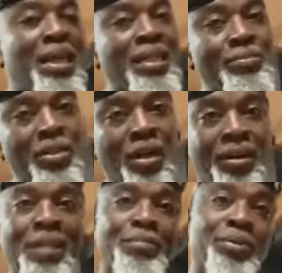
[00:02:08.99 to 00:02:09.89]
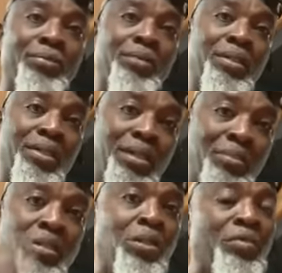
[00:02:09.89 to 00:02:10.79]
I had a bit of cramp in the
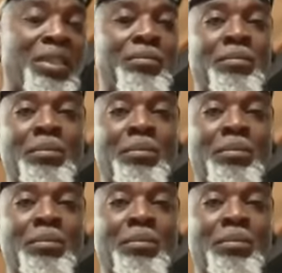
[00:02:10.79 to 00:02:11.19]
middle of it.